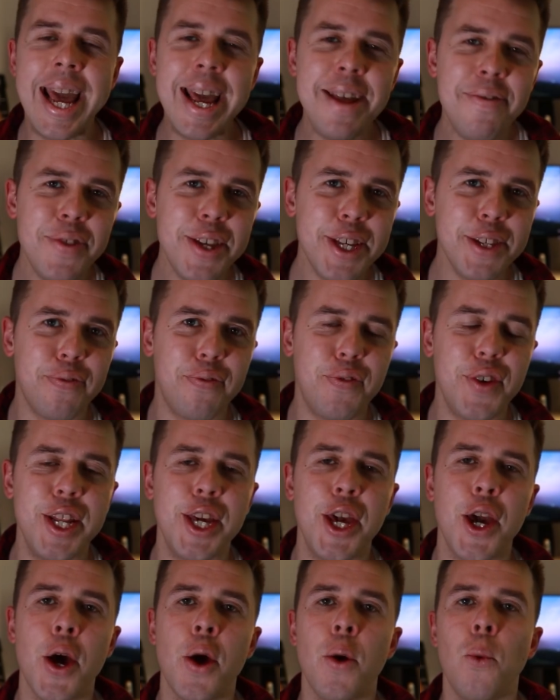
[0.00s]
In this
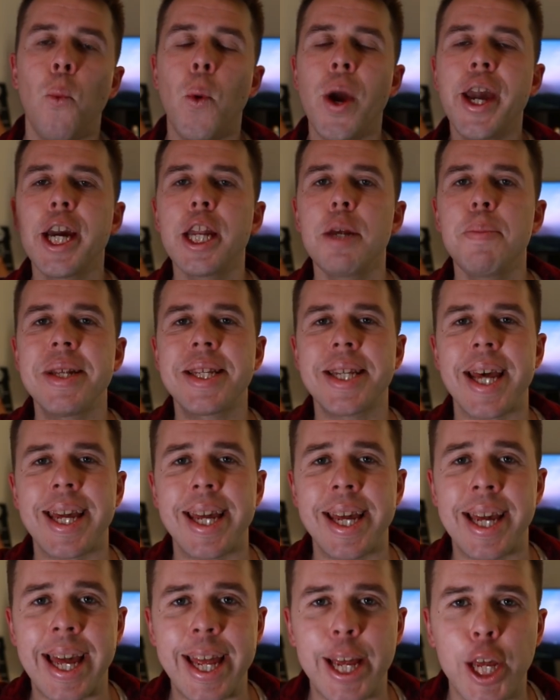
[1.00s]
video, we're going to be
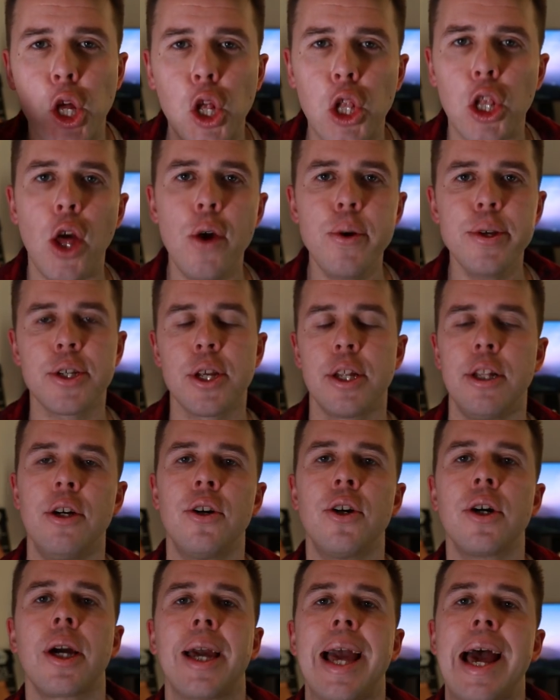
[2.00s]
taking a closer
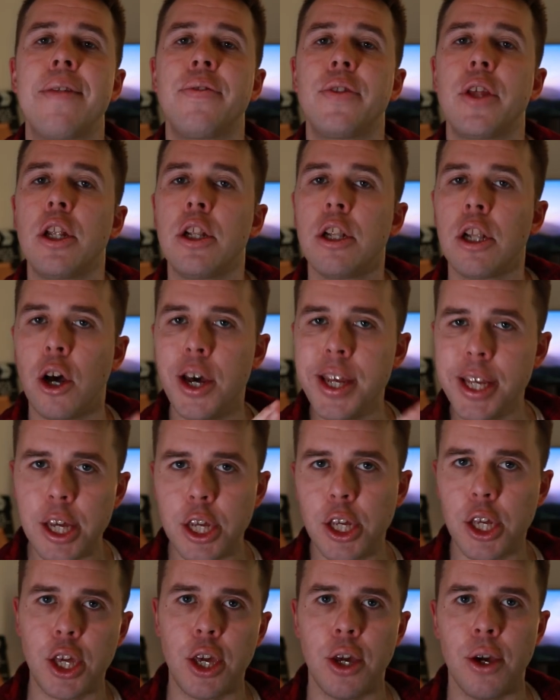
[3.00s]
look at the
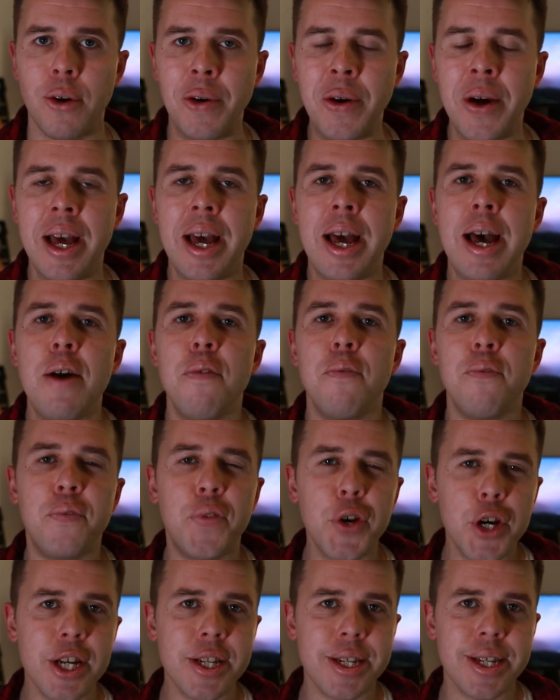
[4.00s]
Leica Q
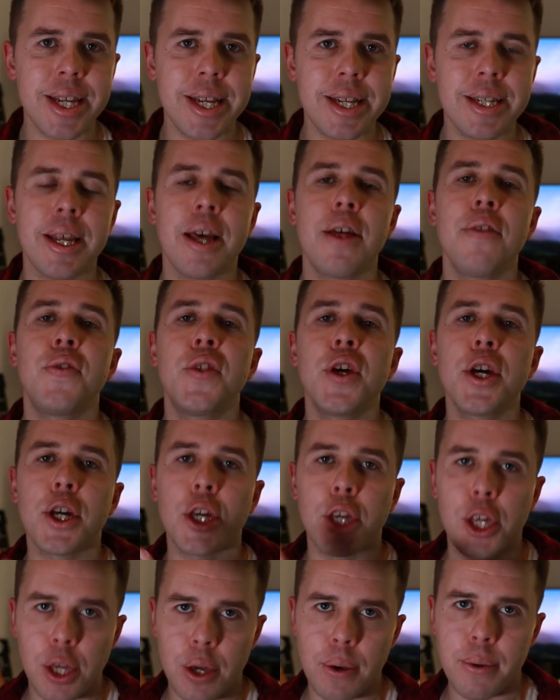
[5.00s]
versus the
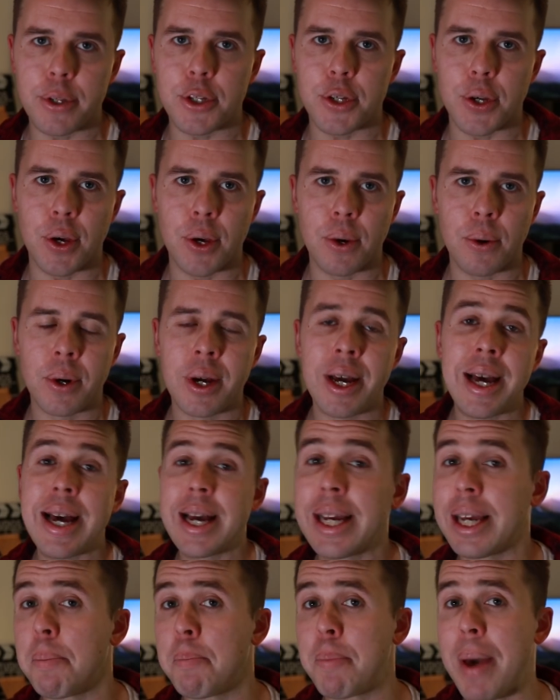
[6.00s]
Q two,
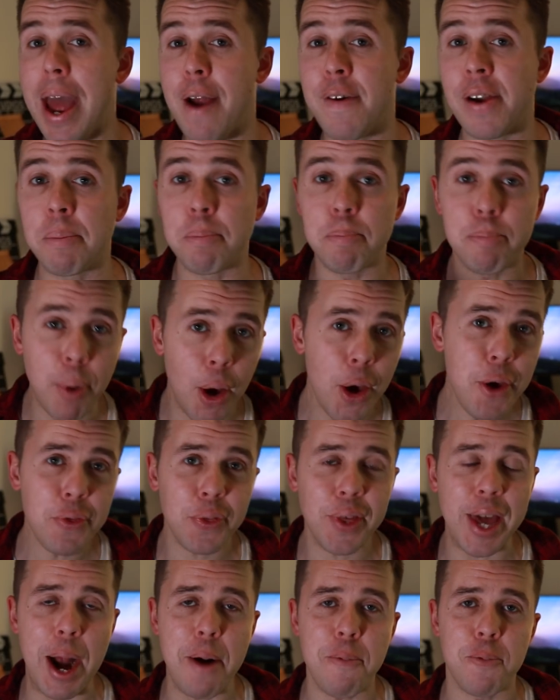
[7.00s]
comparing
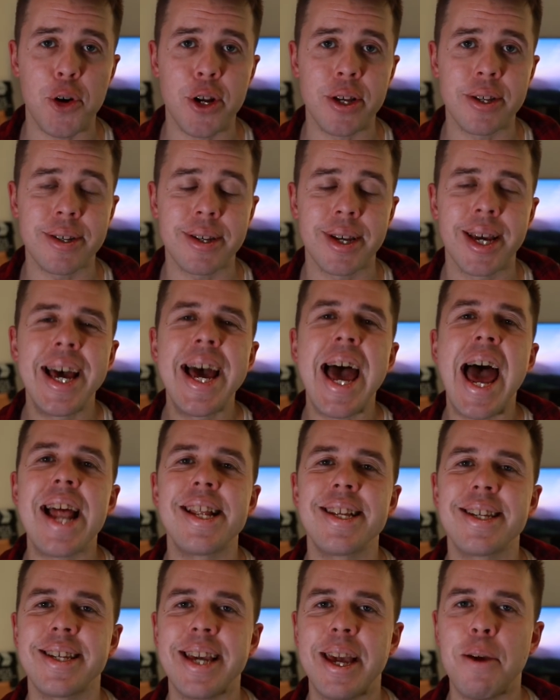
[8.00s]
both cameras
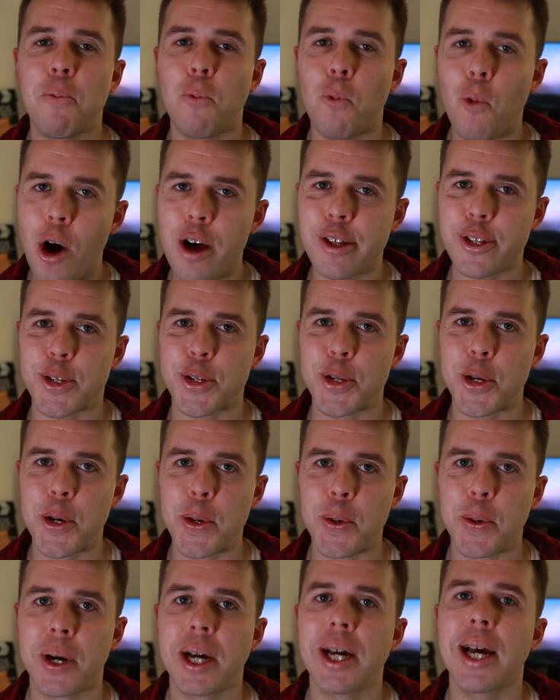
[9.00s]
and seeing what's
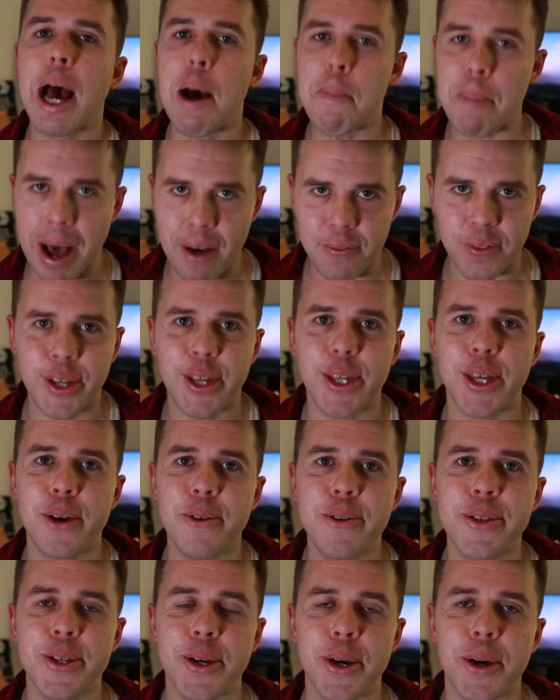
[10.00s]
new about the
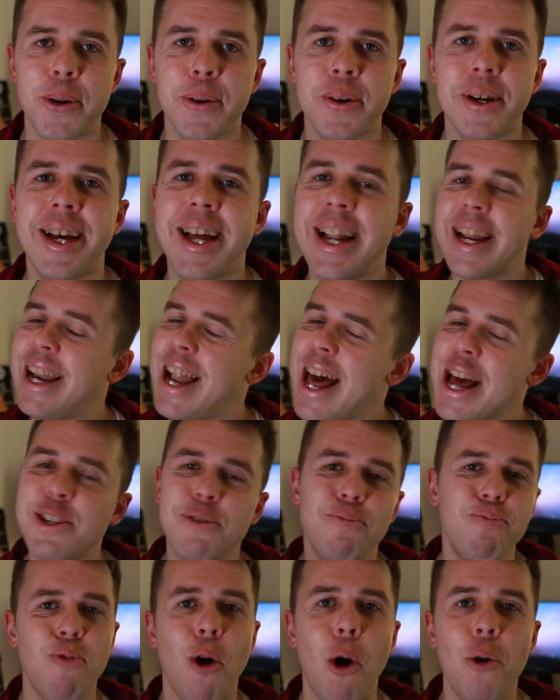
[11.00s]
Q two.
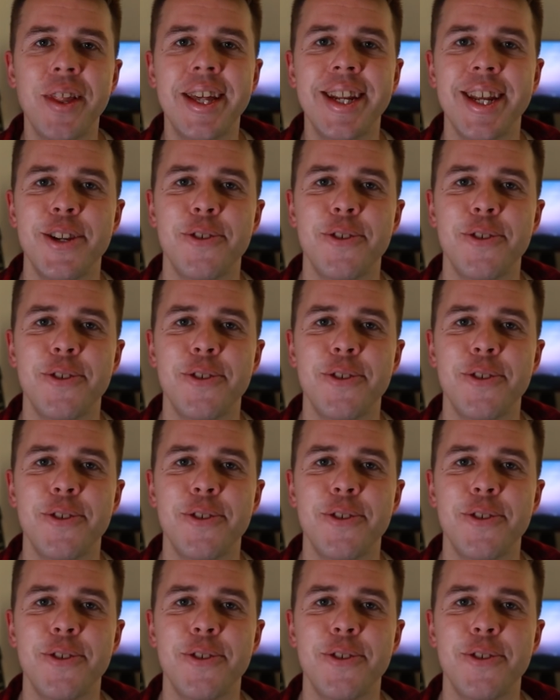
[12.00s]
Let's roll that